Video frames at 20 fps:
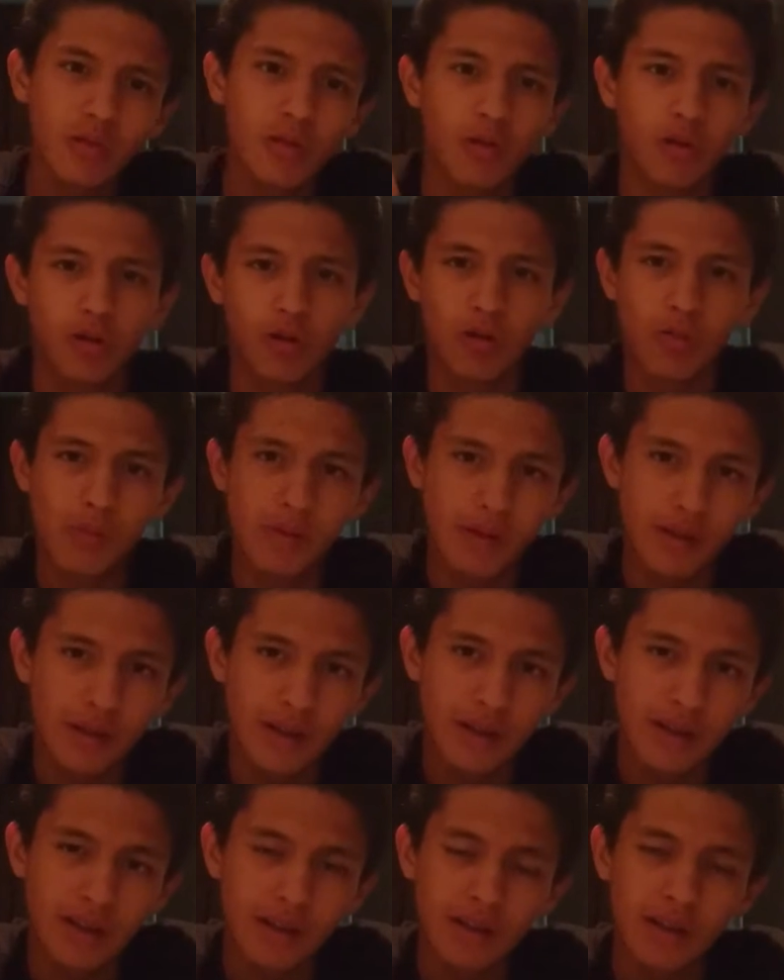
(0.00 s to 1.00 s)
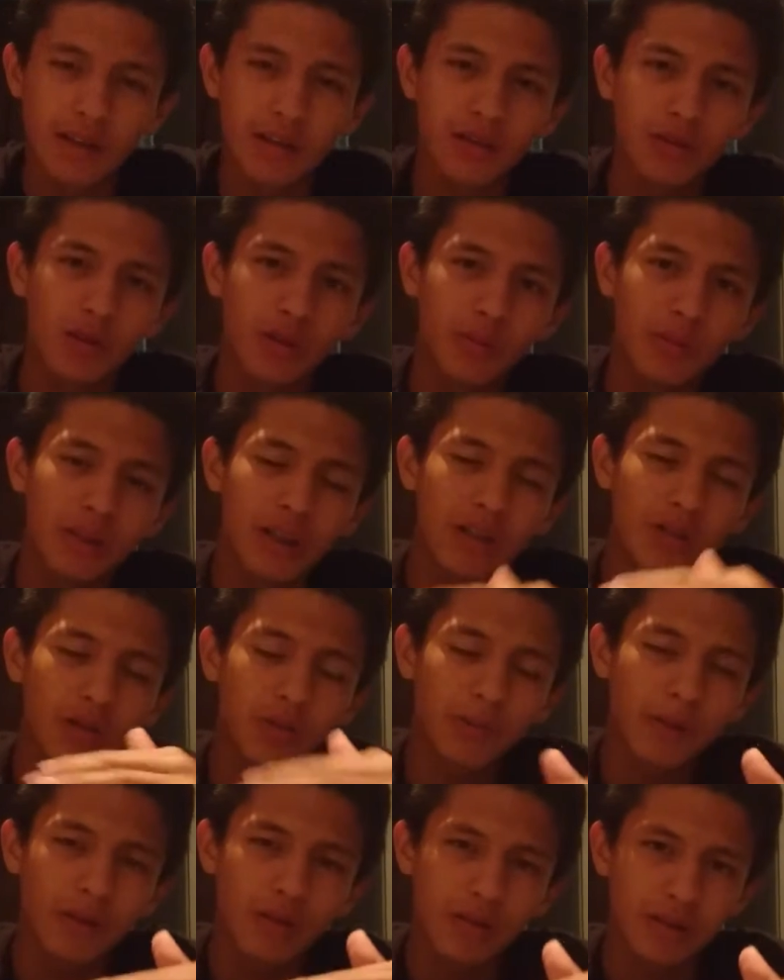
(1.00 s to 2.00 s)
over dominant
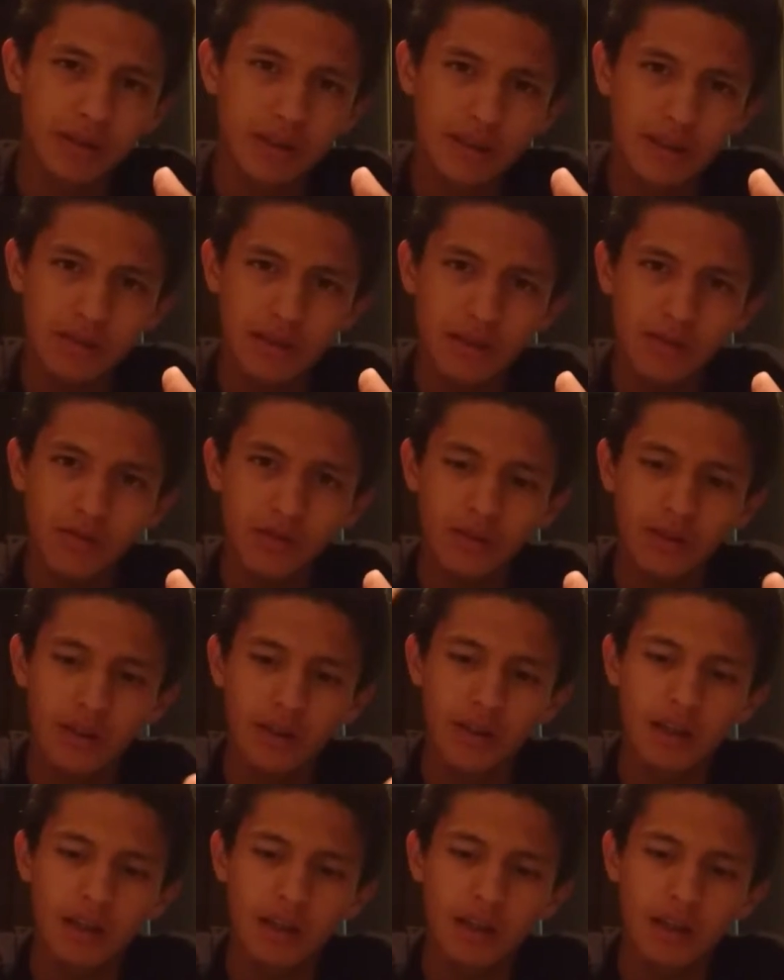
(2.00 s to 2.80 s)
over recessive,